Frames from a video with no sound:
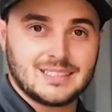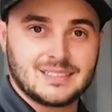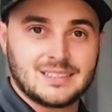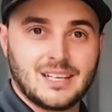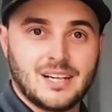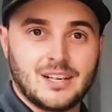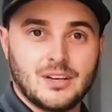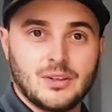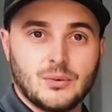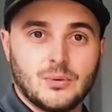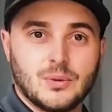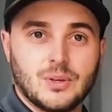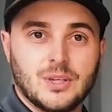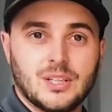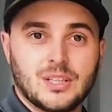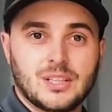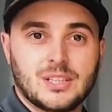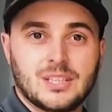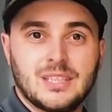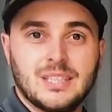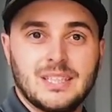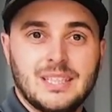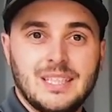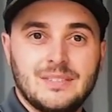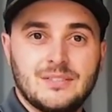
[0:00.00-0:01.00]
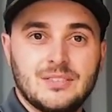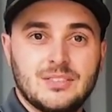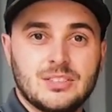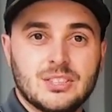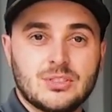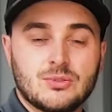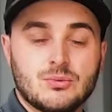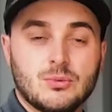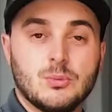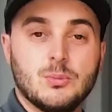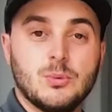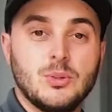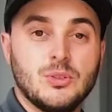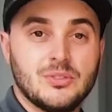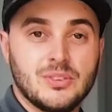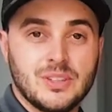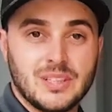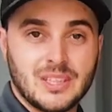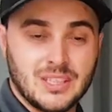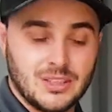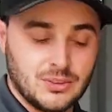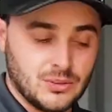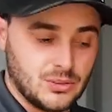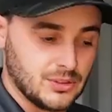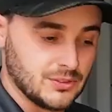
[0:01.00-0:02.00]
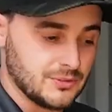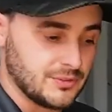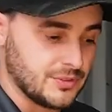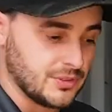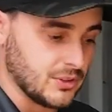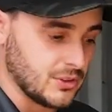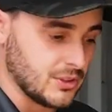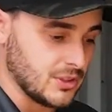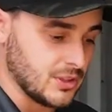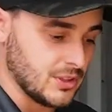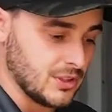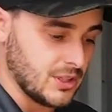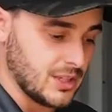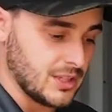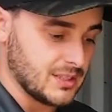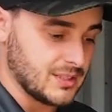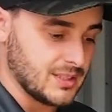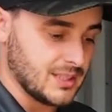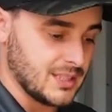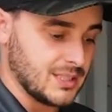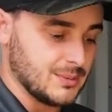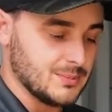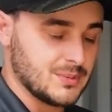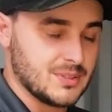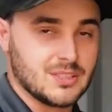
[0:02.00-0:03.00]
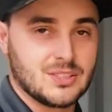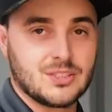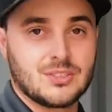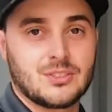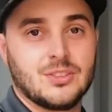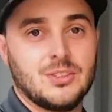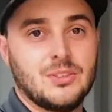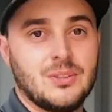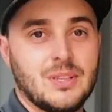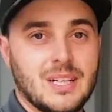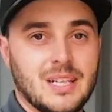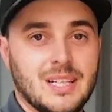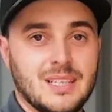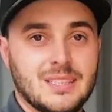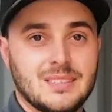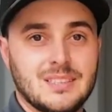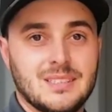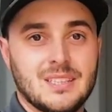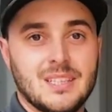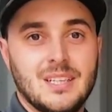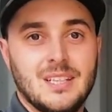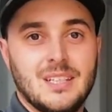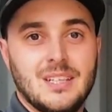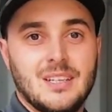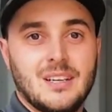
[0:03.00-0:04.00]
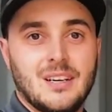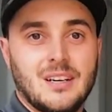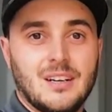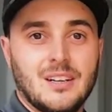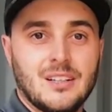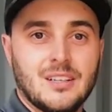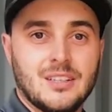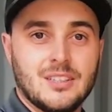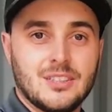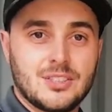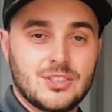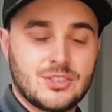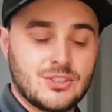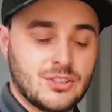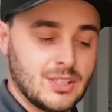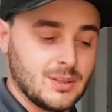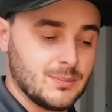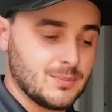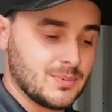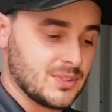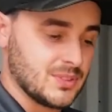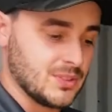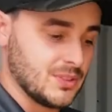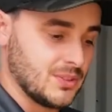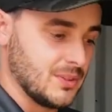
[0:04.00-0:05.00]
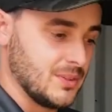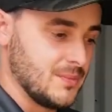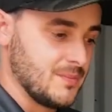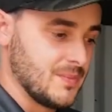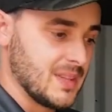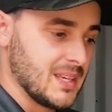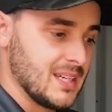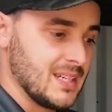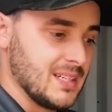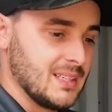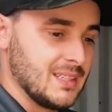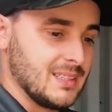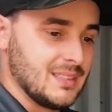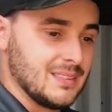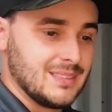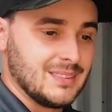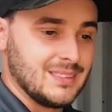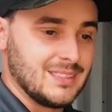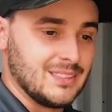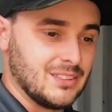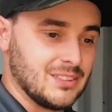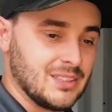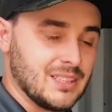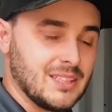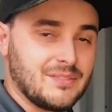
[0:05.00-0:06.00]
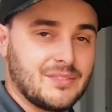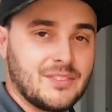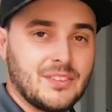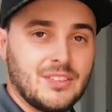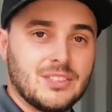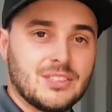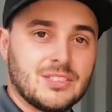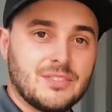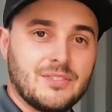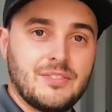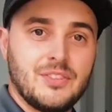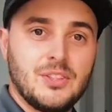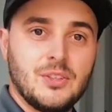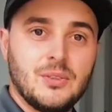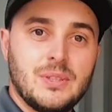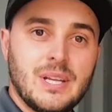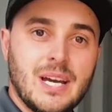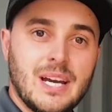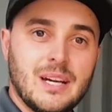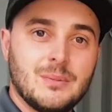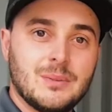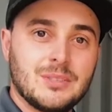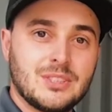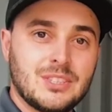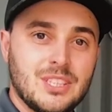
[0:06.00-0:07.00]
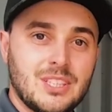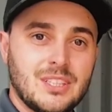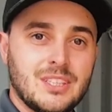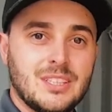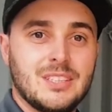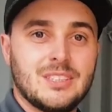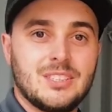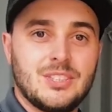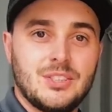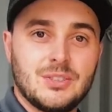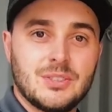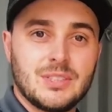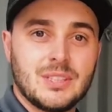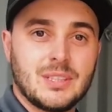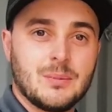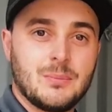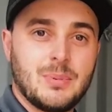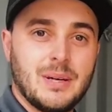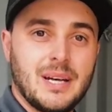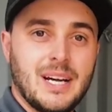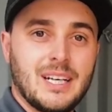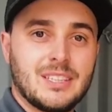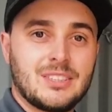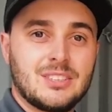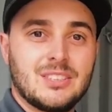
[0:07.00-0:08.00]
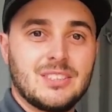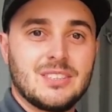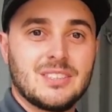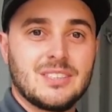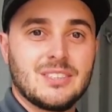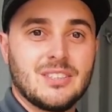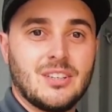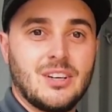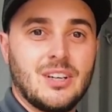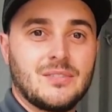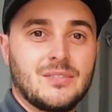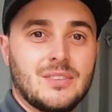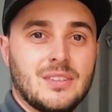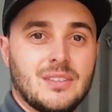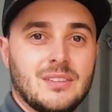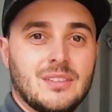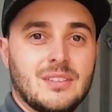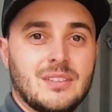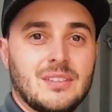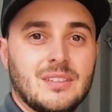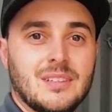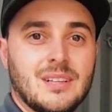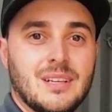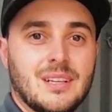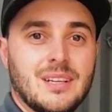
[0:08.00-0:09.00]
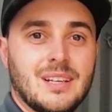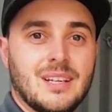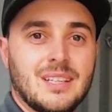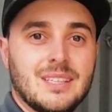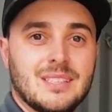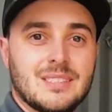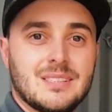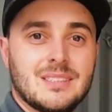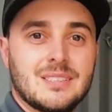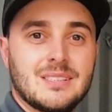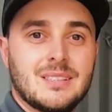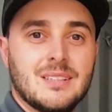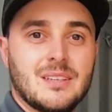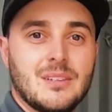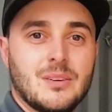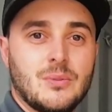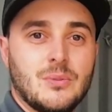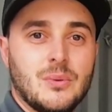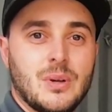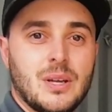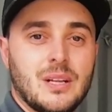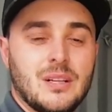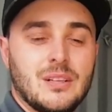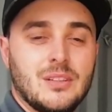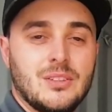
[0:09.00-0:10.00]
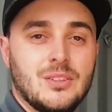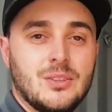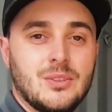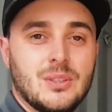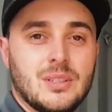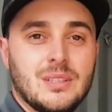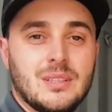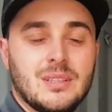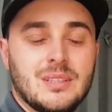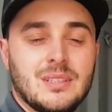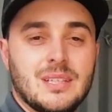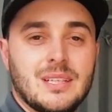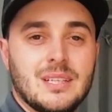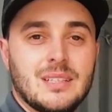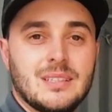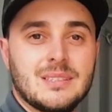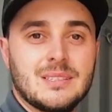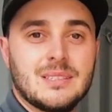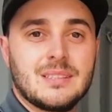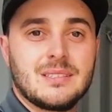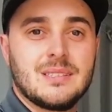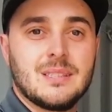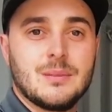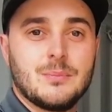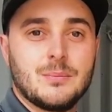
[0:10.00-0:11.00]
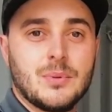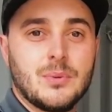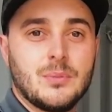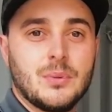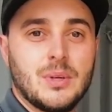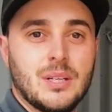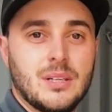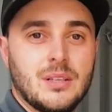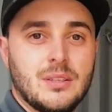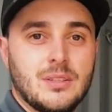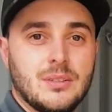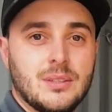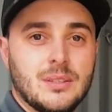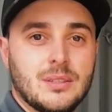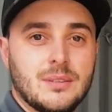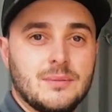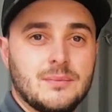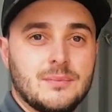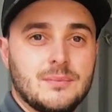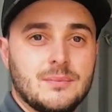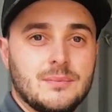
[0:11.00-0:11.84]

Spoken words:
a ton of work. Even just removing the old floor, a lot of times the screw heads are stripped. So, you know, if there's a few damaged areas, using the patches is often a nice way to do it, and it's a simple way to do it.